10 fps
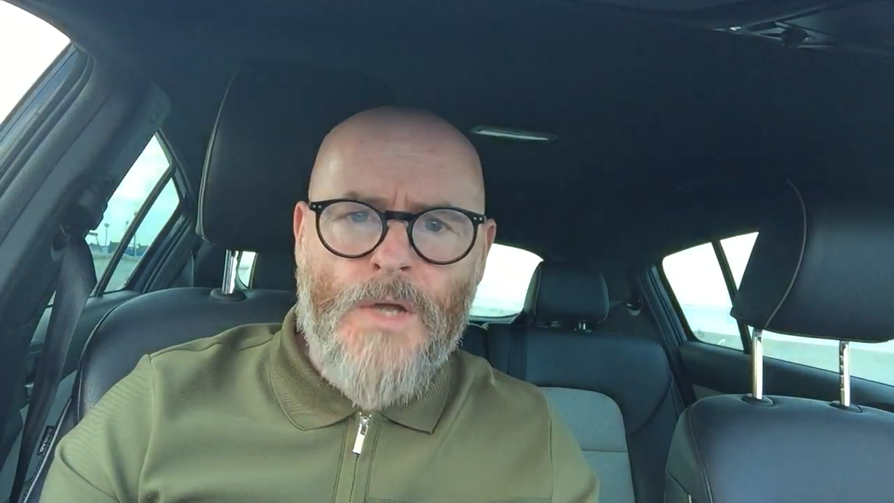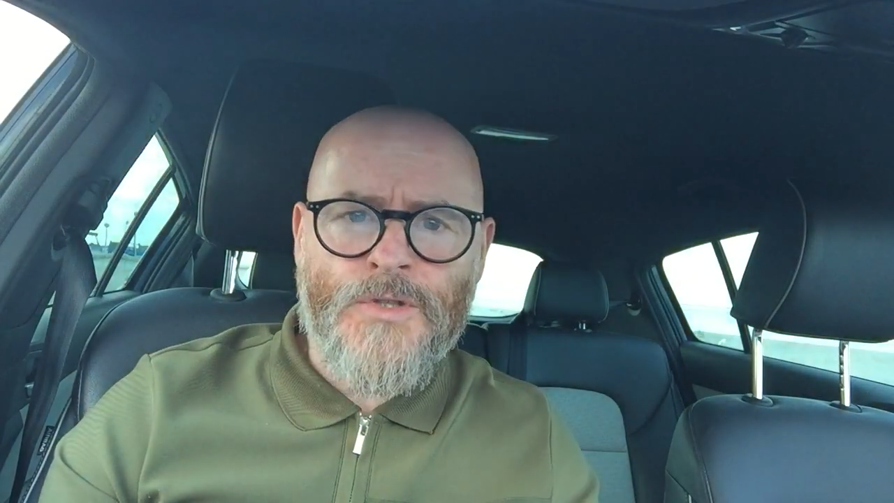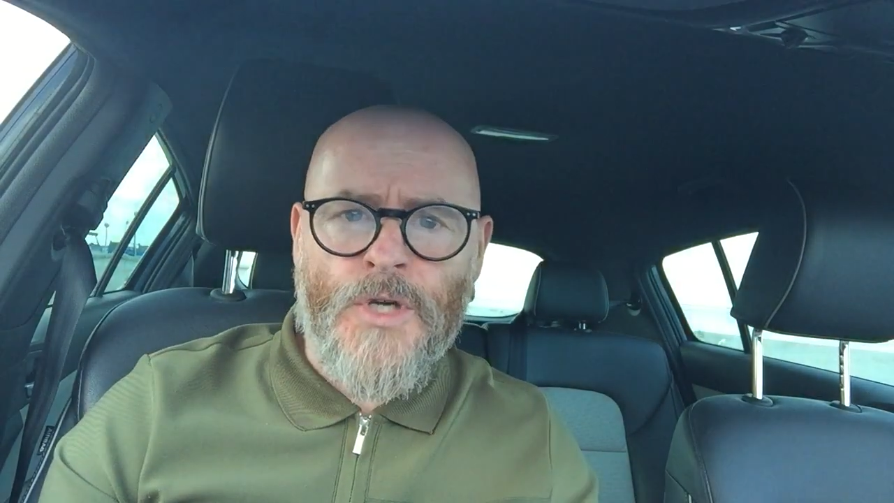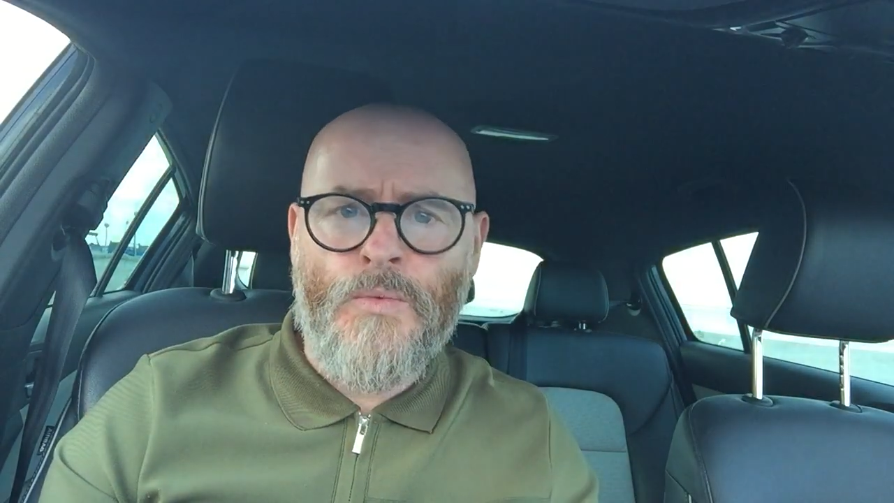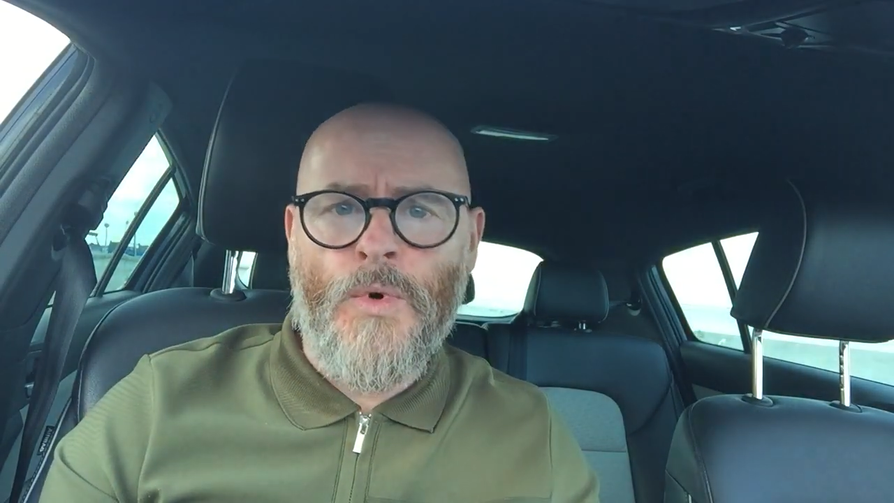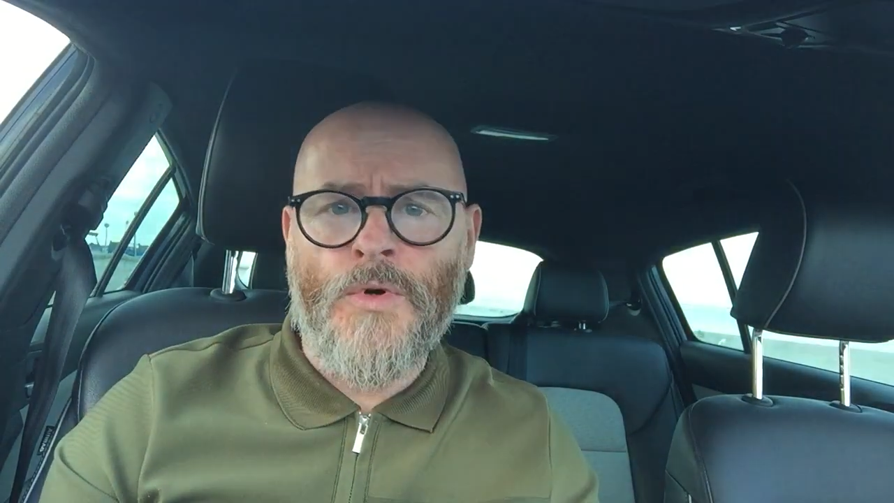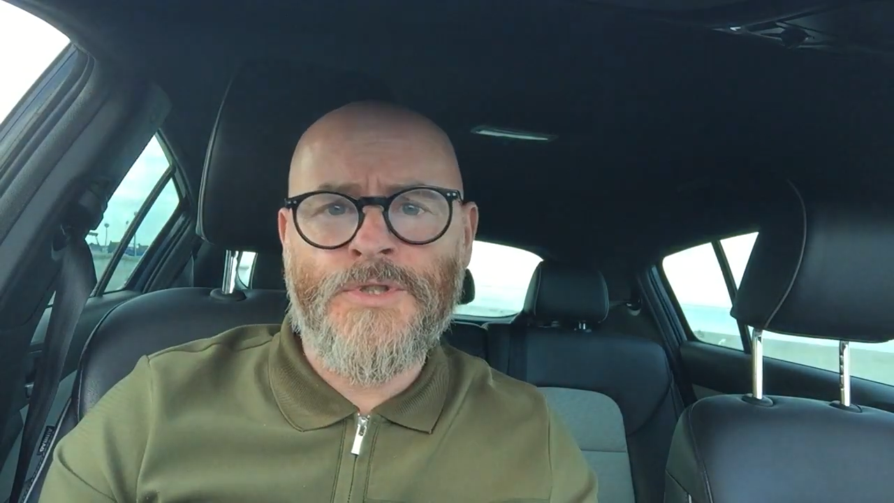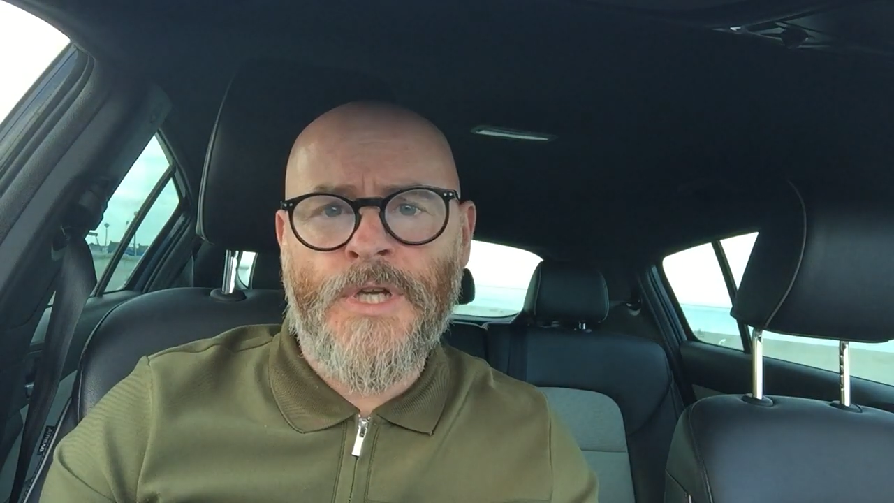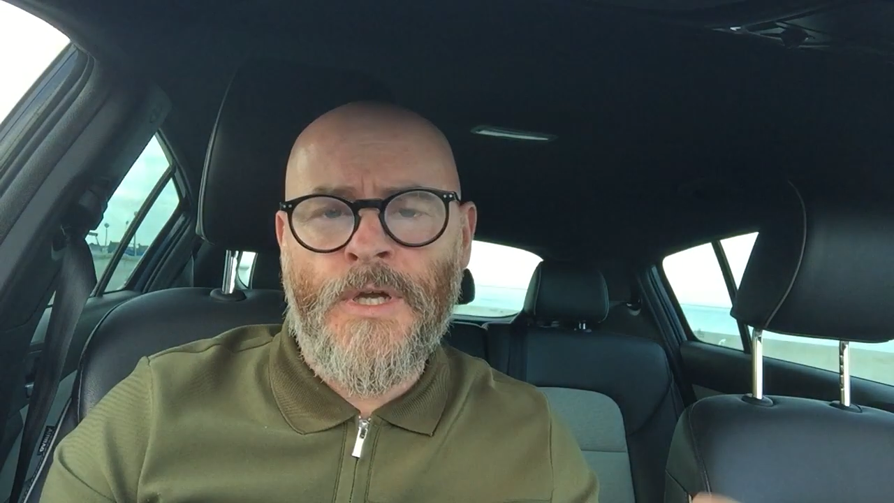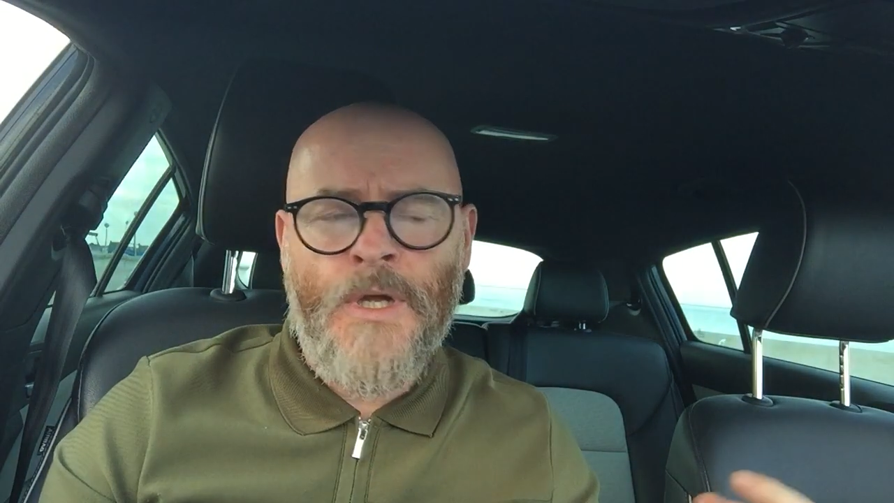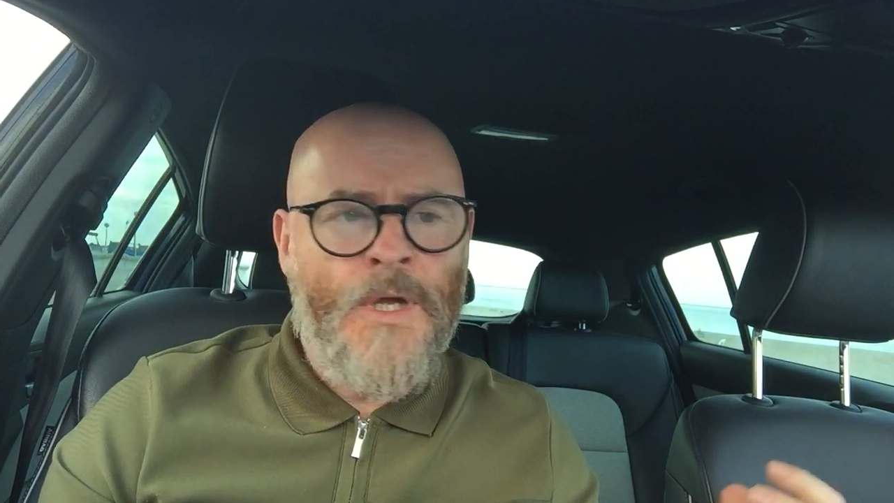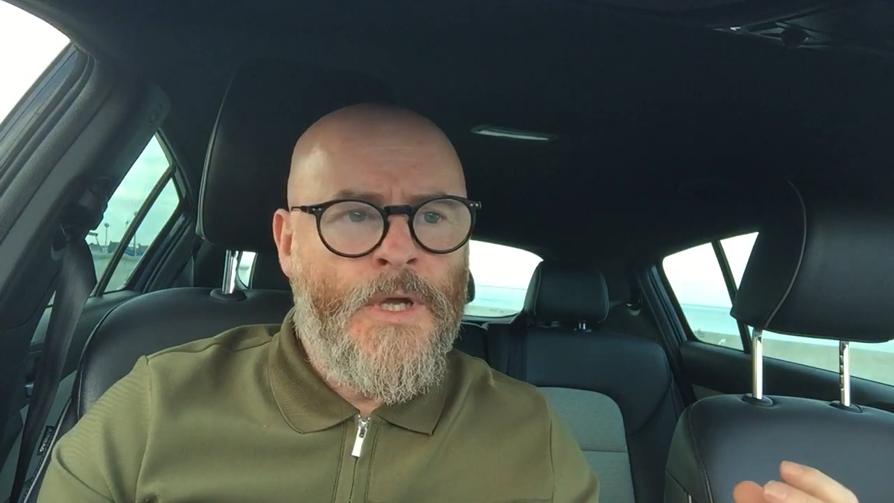So water,